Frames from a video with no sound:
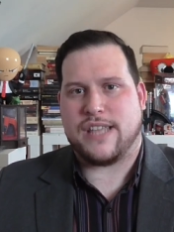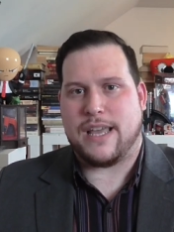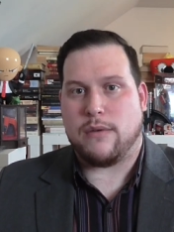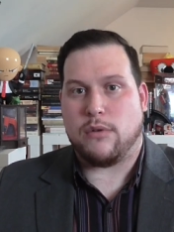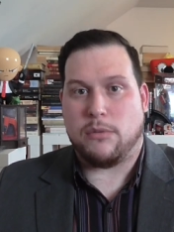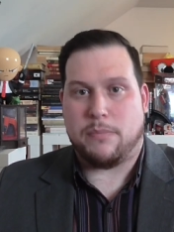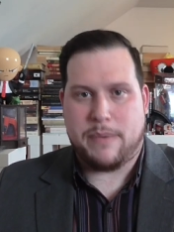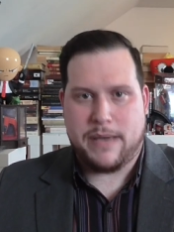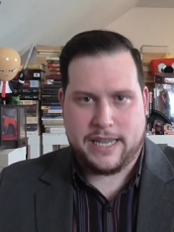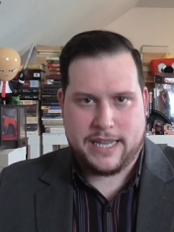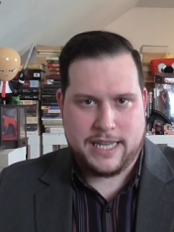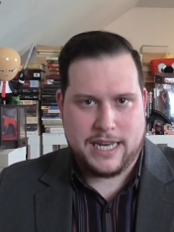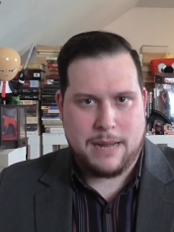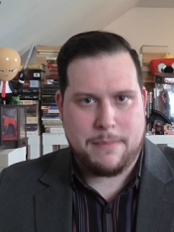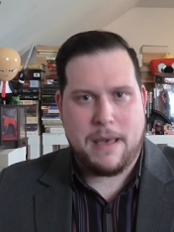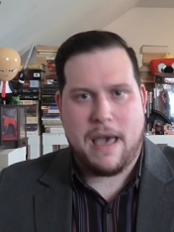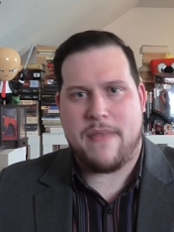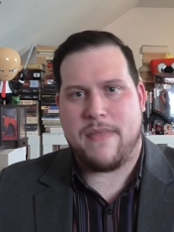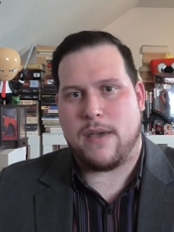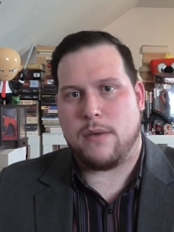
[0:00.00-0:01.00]
They will pick it
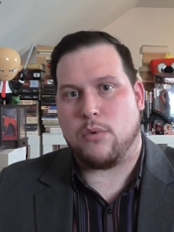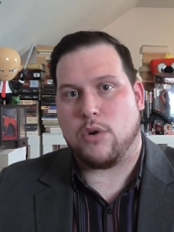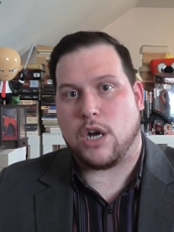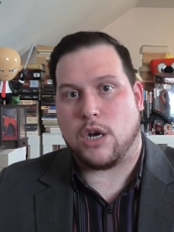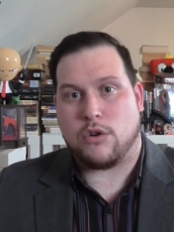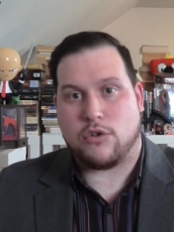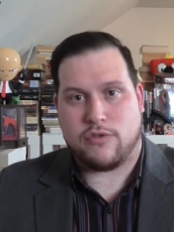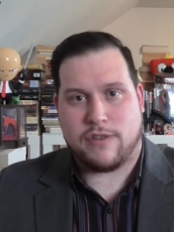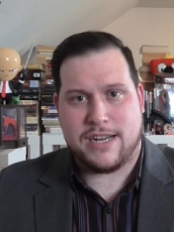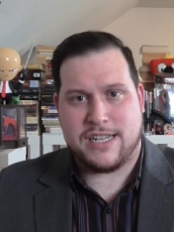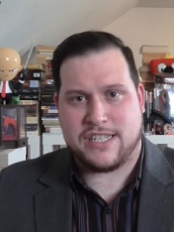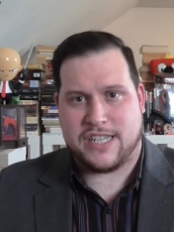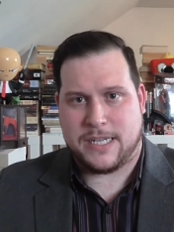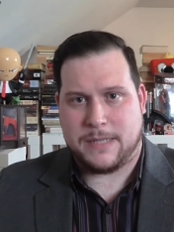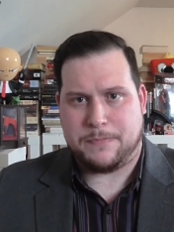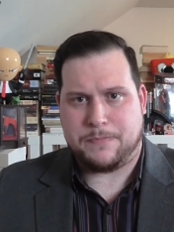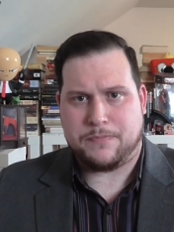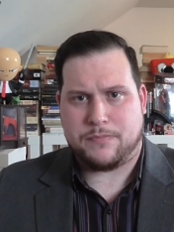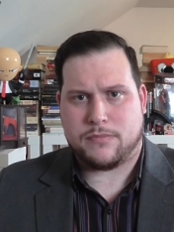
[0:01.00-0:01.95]
up and they will go crazy.